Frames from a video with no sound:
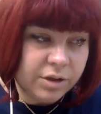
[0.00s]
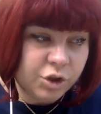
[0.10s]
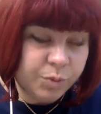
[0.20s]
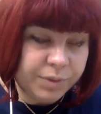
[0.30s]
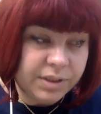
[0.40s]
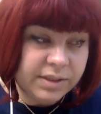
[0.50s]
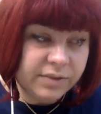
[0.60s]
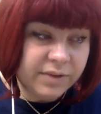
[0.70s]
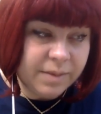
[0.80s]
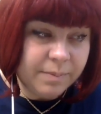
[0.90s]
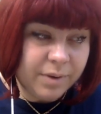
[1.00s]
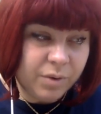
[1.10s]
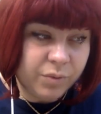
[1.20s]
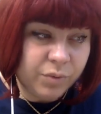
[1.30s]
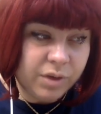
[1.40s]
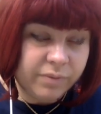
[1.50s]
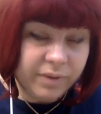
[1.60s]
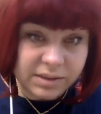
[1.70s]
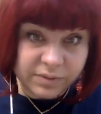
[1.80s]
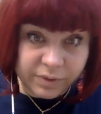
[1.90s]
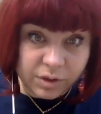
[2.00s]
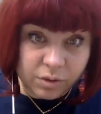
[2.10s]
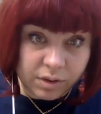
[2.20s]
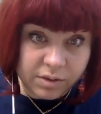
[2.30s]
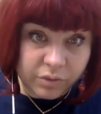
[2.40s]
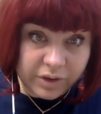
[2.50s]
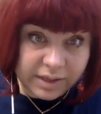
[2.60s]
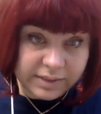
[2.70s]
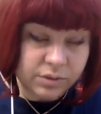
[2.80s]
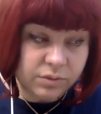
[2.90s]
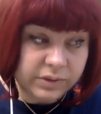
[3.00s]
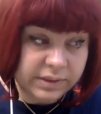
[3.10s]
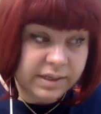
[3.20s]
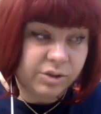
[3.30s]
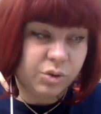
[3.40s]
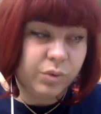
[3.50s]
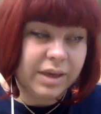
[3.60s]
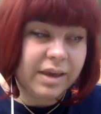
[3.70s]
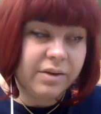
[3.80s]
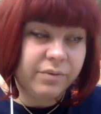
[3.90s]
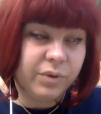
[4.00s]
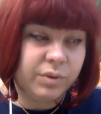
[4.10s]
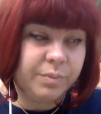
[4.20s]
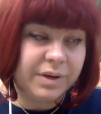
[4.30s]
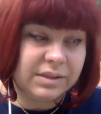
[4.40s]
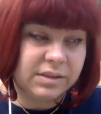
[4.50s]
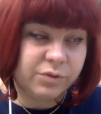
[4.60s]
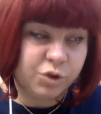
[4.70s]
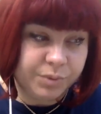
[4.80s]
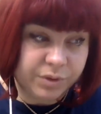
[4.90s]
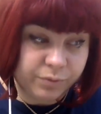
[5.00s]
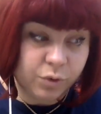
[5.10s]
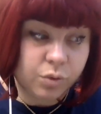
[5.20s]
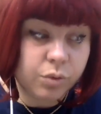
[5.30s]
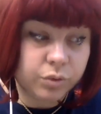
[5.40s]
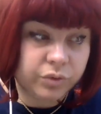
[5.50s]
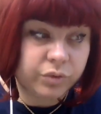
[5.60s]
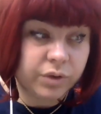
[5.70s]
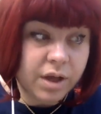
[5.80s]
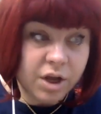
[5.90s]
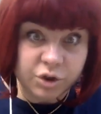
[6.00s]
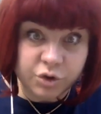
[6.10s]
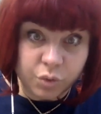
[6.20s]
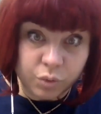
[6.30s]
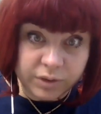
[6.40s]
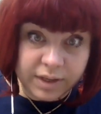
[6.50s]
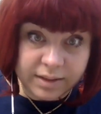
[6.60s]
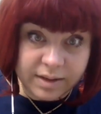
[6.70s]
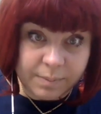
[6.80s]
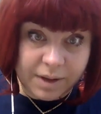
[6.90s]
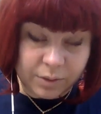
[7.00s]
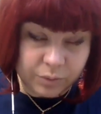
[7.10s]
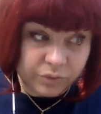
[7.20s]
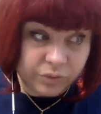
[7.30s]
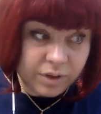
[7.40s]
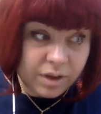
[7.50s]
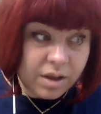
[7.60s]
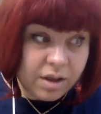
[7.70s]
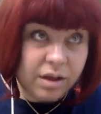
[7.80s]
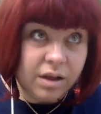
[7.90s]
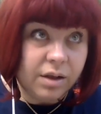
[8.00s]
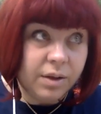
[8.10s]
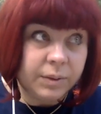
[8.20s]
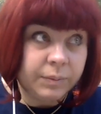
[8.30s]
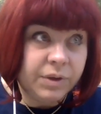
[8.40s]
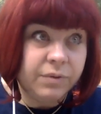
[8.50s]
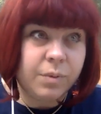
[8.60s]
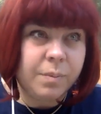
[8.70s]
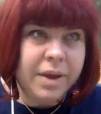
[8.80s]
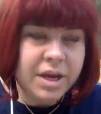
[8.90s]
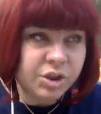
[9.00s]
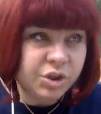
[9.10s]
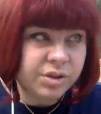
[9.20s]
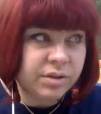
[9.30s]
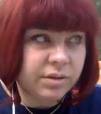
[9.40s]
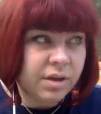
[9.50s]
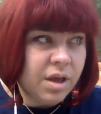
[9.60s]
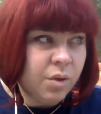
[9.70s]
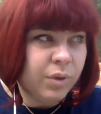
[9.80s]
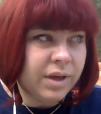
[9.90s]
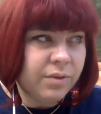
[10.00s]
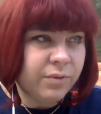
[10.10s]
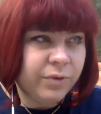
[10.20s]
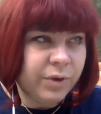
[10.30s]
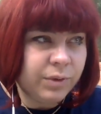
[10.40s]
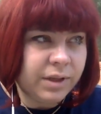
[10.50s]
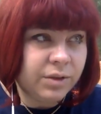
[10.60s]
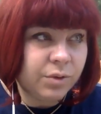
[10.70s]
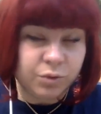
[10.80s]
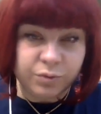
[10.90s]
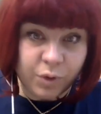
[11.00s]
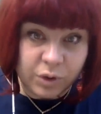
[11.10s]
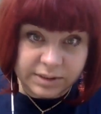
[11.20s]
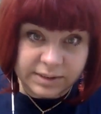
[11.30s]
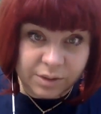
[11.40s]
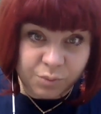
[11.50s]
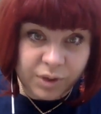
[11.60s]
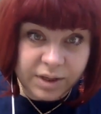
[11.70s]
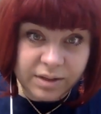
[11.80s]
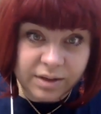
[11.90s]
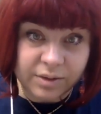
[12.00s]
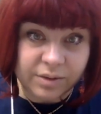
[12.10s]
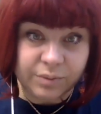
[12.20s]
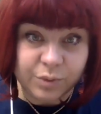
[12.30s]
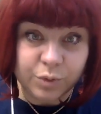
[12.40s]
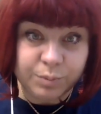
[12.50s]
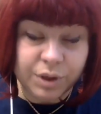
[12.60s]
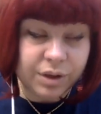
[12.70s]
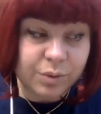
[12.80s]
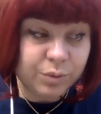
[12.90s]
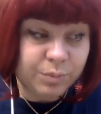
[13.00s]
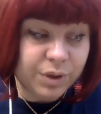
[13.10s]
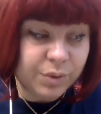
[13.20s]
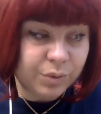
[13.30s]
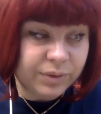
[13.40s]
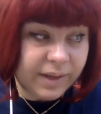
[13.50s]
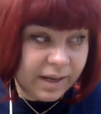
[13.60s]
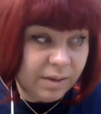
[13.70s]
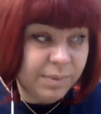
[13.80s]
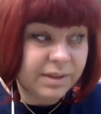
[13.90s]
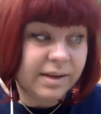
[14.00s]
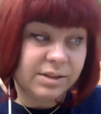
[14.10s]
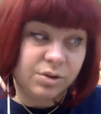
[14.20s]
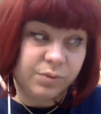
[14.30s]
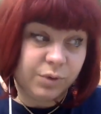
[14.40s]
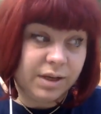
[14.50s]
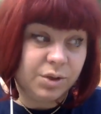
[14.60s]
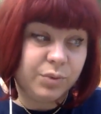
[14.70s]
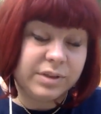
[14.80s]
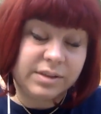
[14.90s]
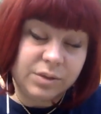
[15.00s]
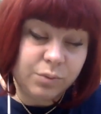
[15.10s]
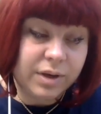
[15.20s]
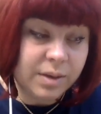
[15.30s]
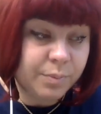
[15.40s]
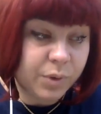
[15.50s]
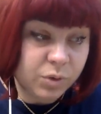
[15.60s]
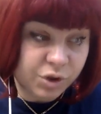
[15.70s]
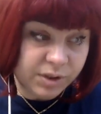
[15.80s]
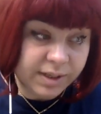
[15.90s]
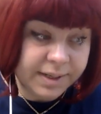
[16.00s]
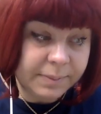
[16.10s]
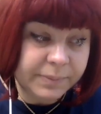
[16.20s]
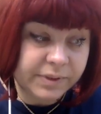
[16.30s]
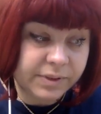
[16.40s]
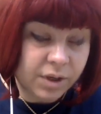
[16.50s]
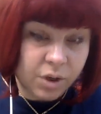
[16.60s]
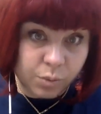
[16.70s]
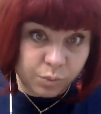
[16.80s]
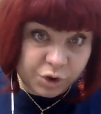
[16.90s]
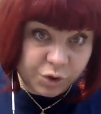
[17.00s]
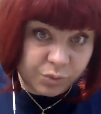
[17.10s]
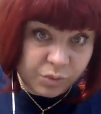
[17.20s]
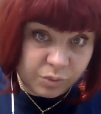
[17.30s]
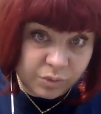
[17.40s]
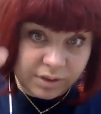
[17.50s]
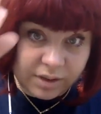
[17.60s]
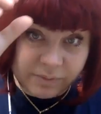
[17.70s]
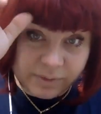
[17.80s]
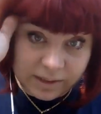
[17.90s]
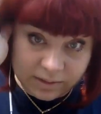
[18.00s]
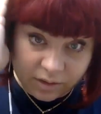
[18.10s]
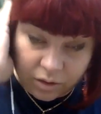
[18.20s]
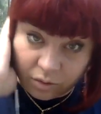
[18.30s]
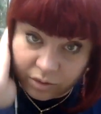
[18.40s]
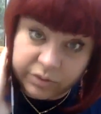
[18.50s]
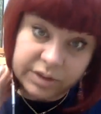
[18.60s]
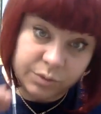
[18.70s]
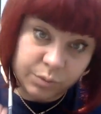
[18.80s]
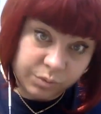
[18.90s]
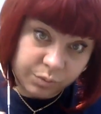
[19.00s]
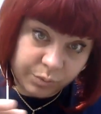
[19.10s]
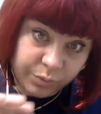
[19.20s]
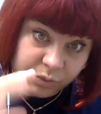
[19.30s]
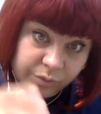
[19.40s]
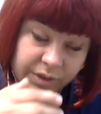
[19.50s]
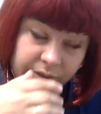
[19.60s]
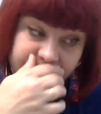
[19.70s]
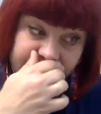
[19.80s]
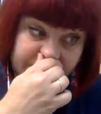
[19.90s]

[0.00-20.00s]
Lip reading: Jupiter is very powerful in a phase of a chronicle rise on the sky. So we can feel the presence of Jupiter for good. Truth can come out. Information. We can feel that the good forces are winning could be a good day, but let's not forget that we are approaching eclipse, which will give another color and will give